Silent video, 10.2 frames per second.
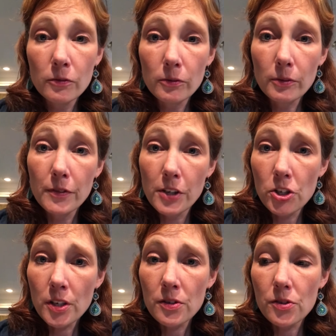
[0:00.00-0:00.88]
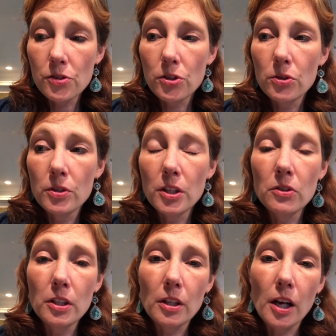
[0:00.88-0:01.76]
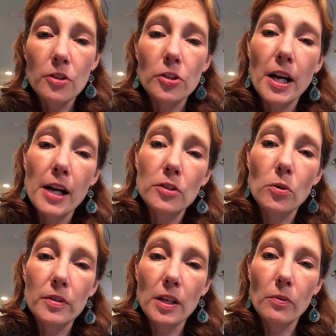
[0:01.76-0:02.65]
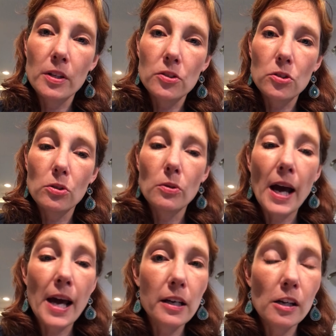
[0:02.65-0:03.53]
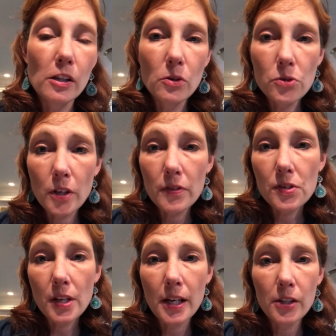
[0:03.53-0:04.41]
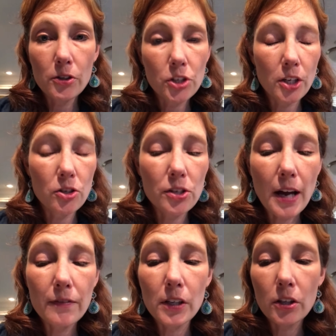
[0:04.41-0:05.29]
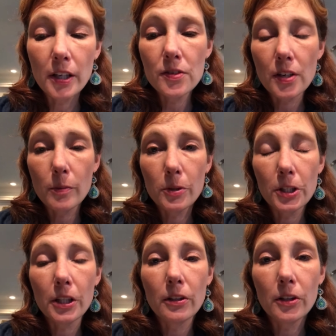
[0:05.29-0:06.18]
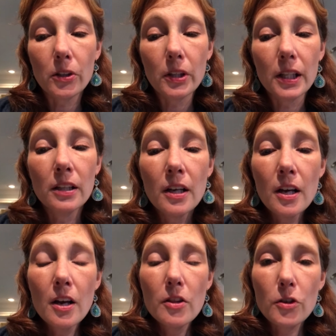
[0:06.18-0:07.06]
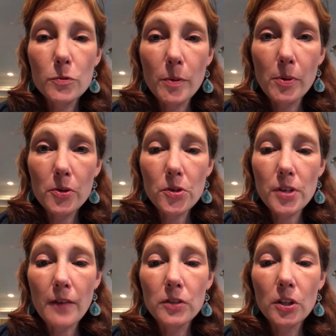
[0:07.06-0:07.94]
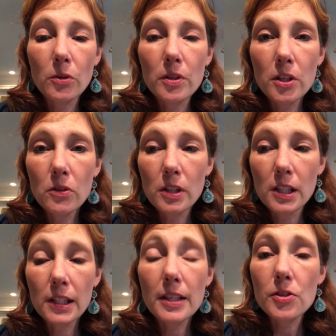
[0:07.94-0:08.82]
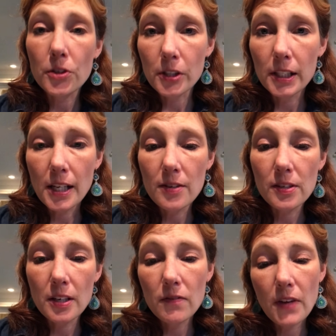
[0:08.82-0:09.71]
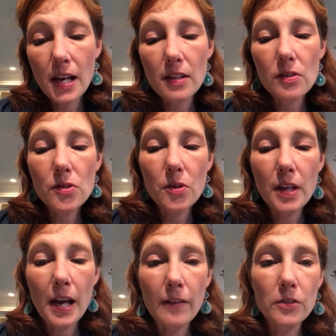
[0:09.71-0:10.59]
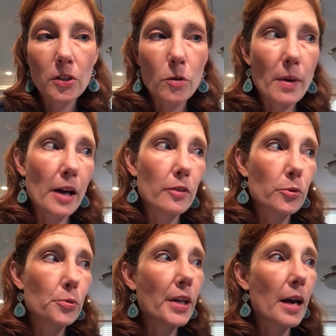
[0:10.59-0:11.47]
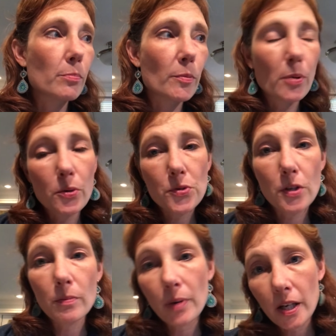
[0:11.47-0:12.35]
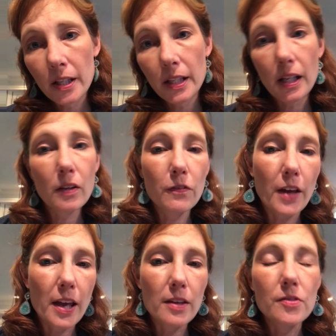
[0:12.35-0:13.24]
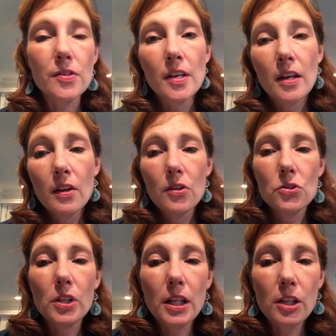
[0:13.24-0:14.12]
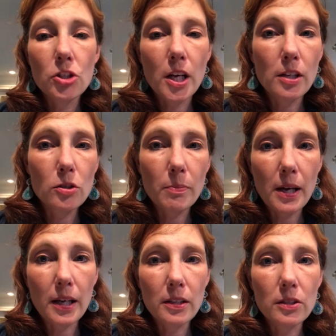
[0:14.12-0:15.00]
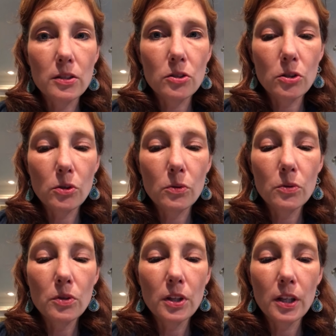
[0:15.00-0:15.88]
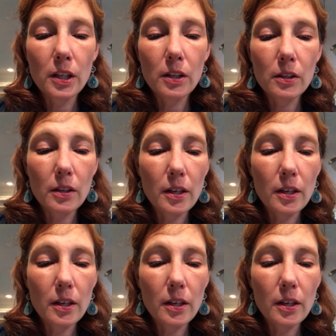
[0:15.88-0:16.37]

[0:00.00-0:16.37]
revisions to the union contract, or they want to add in a new service line or change staffing grids on a particular unit, those proposals have to go to the union at least 30 days in advance. So they have to go back through that proposal bargaining phase to get a change made to the